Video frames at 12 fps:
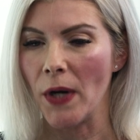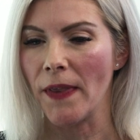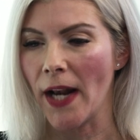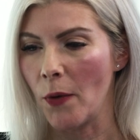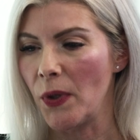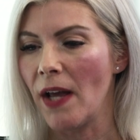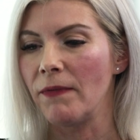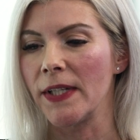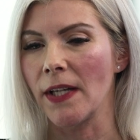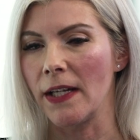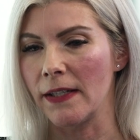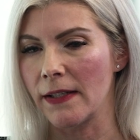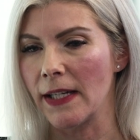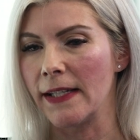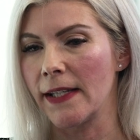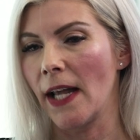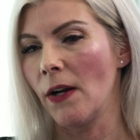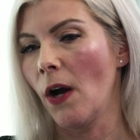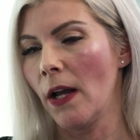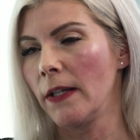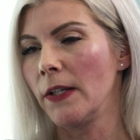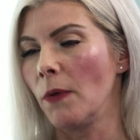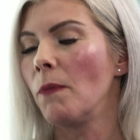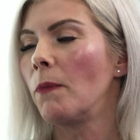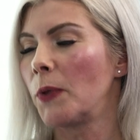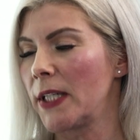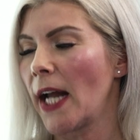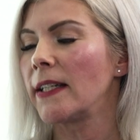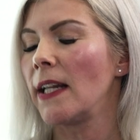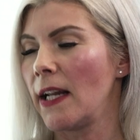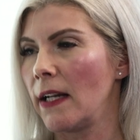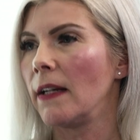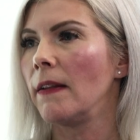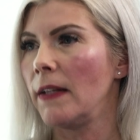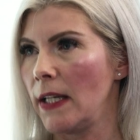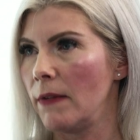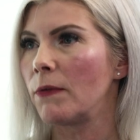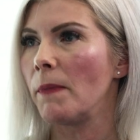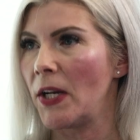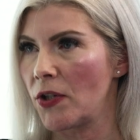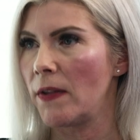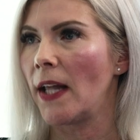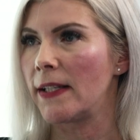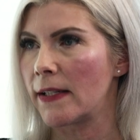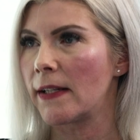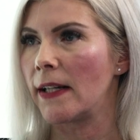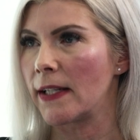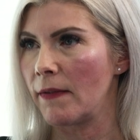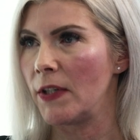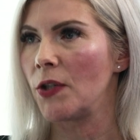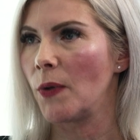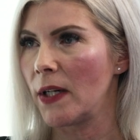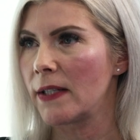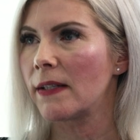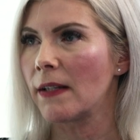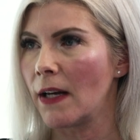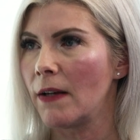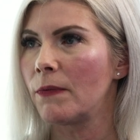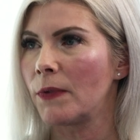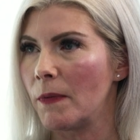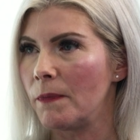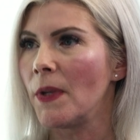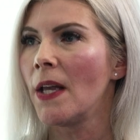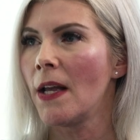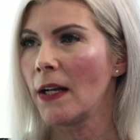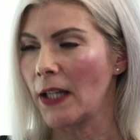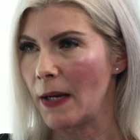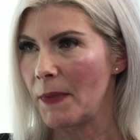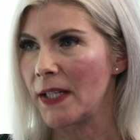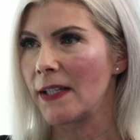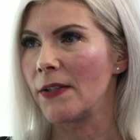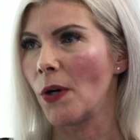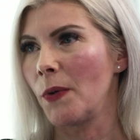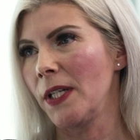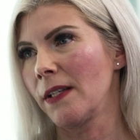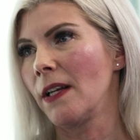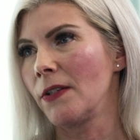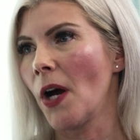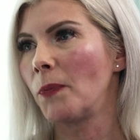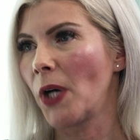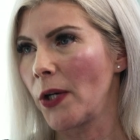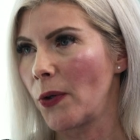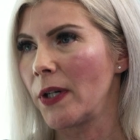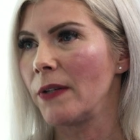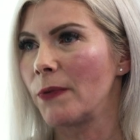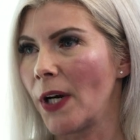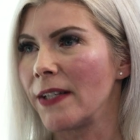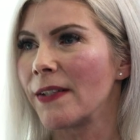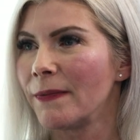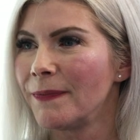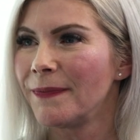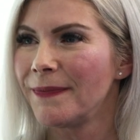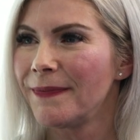point that I would emphasize is that protecting the information that's given to us from claimants is always a top priority for us.